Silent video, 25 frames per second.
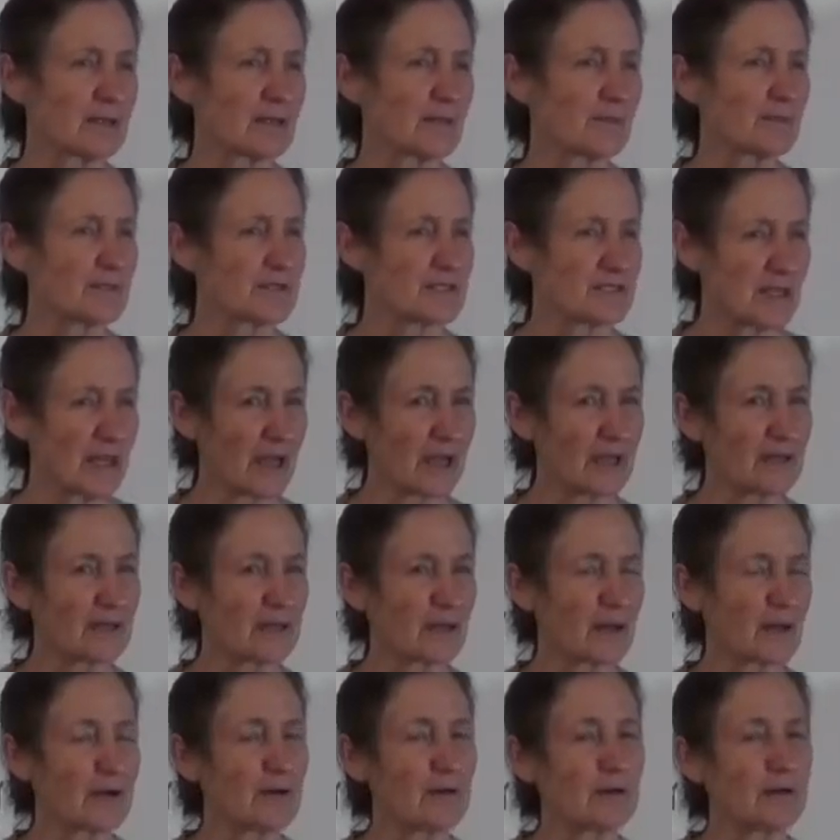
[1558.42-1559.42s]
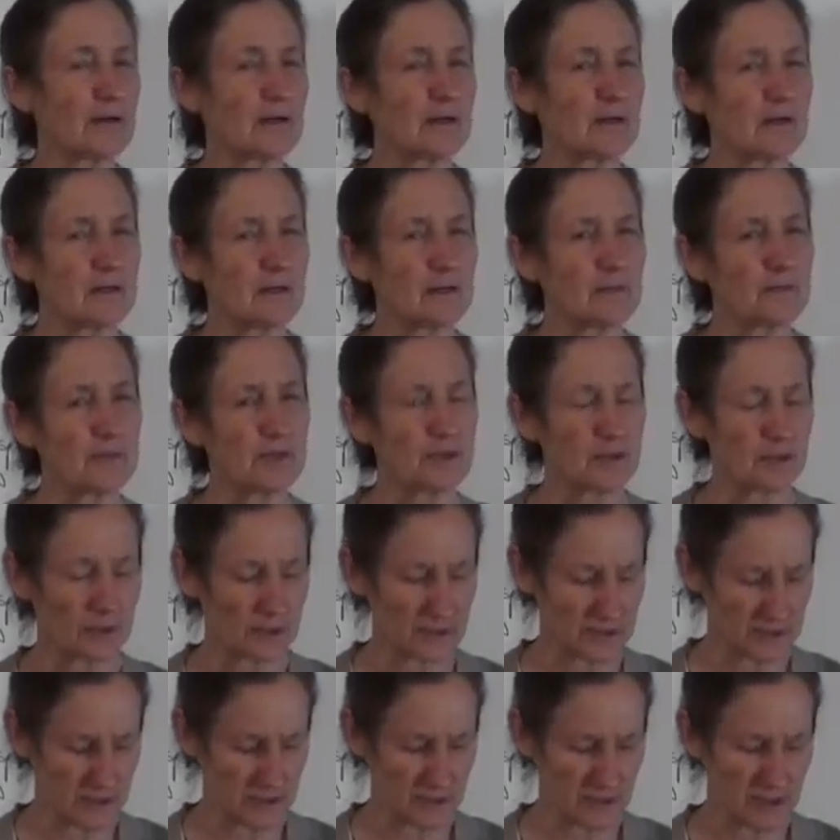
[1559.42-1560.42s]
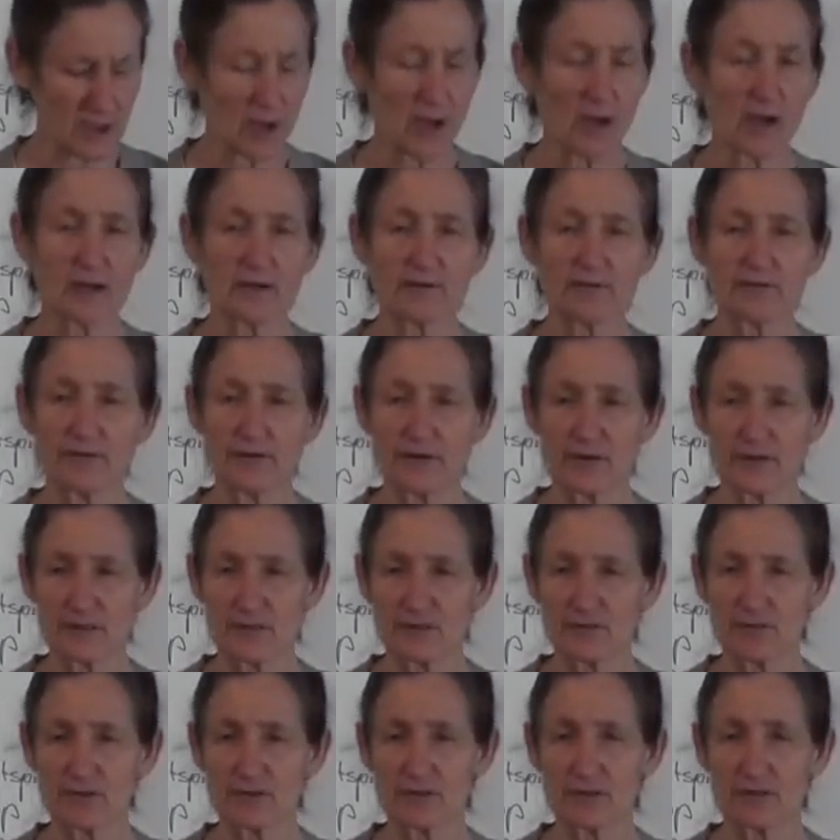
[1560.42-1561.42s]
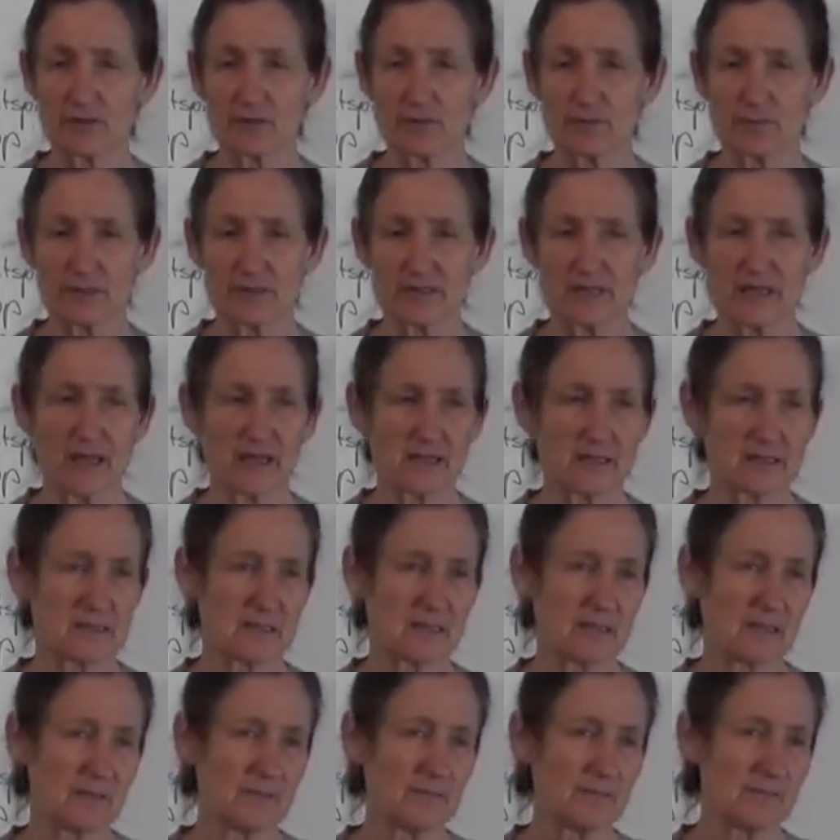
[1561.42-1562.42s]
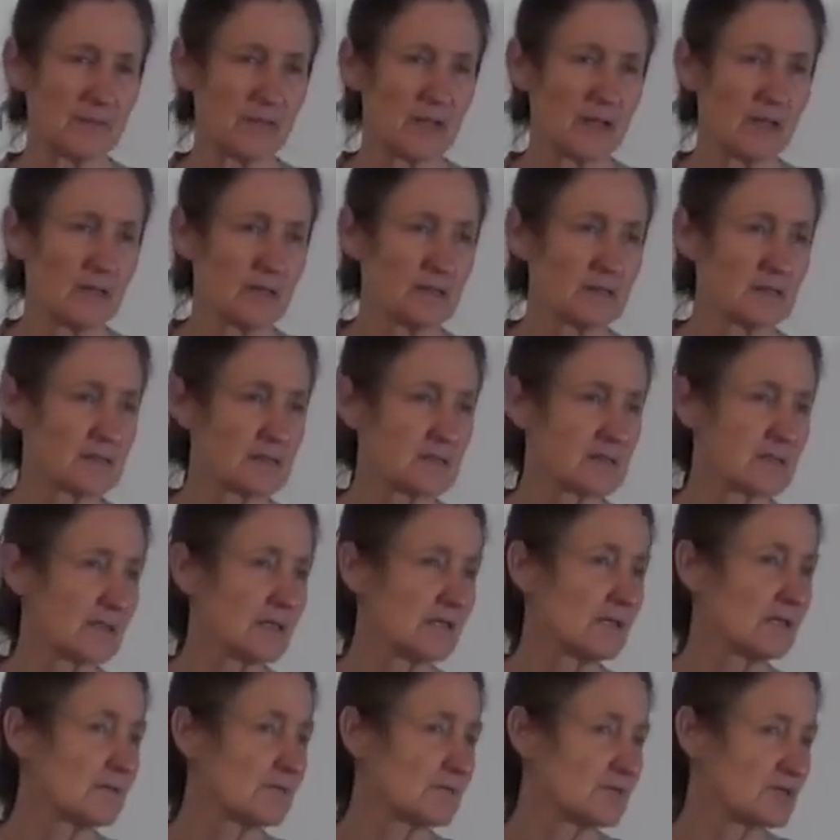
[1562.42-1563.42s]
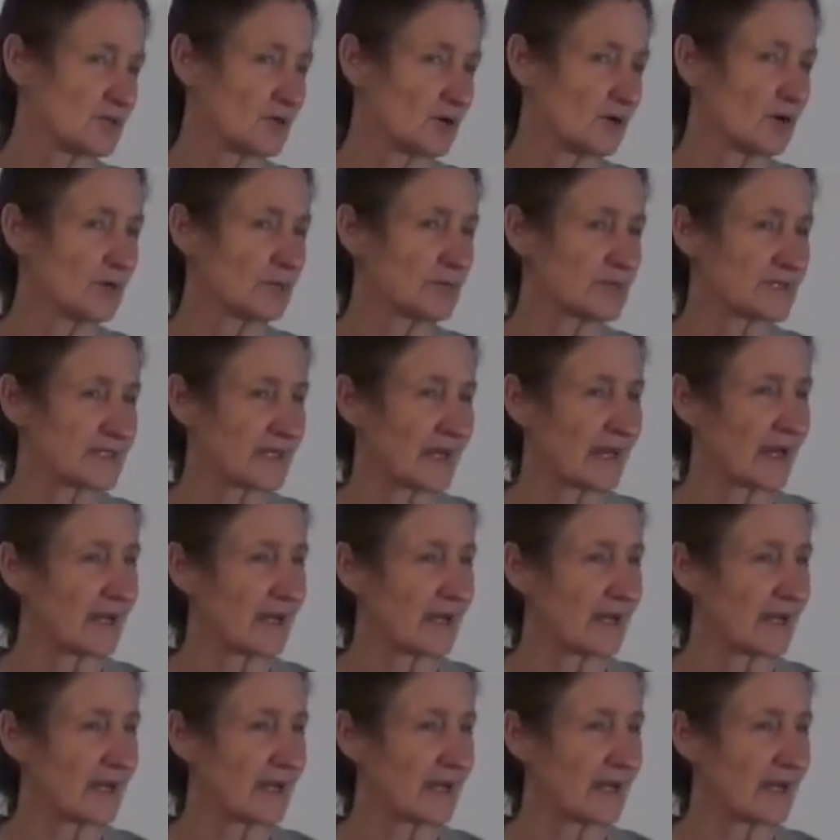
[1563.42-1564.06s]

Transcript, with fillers: the potato, because it's high in phosphorus and potassium, the skin absorbs